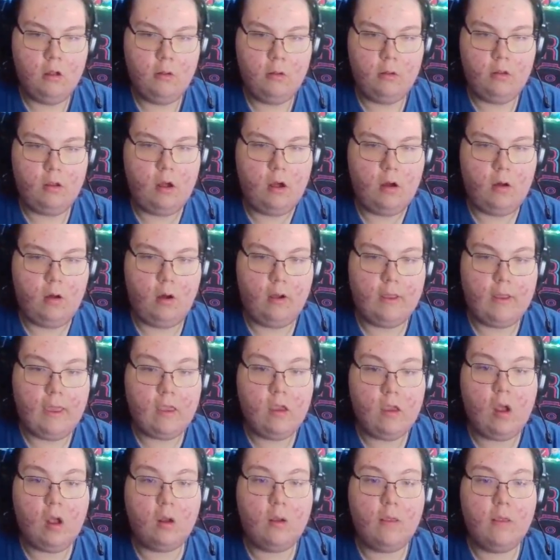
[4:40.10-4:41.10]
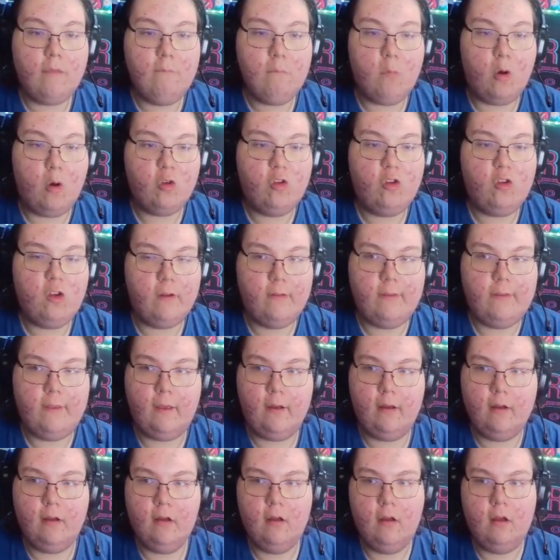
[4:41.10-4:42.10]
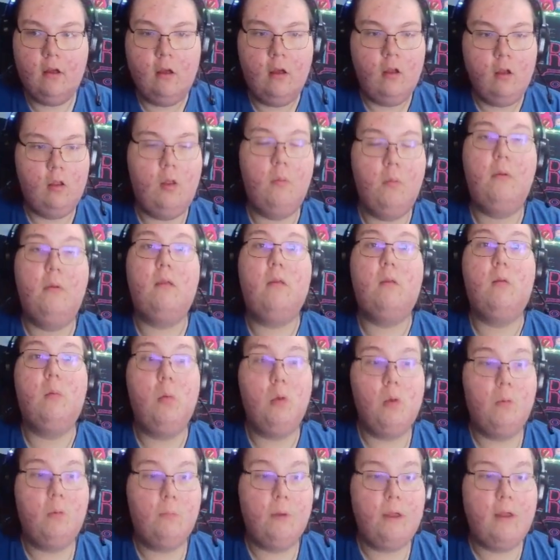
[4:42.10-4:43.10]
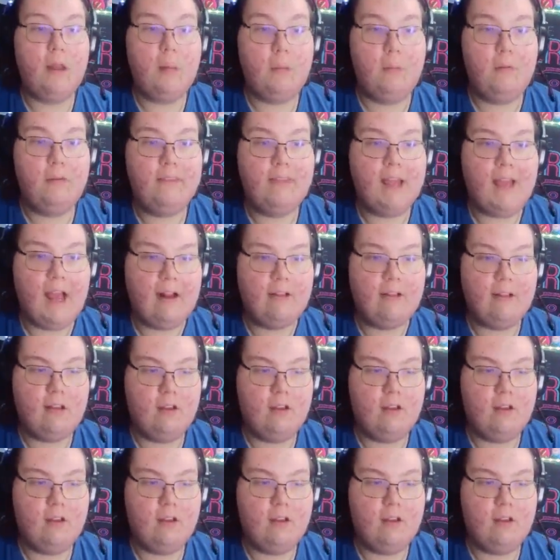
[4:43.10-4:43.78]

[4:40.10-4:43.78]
Yo, okay, you're even more shield here. We better restock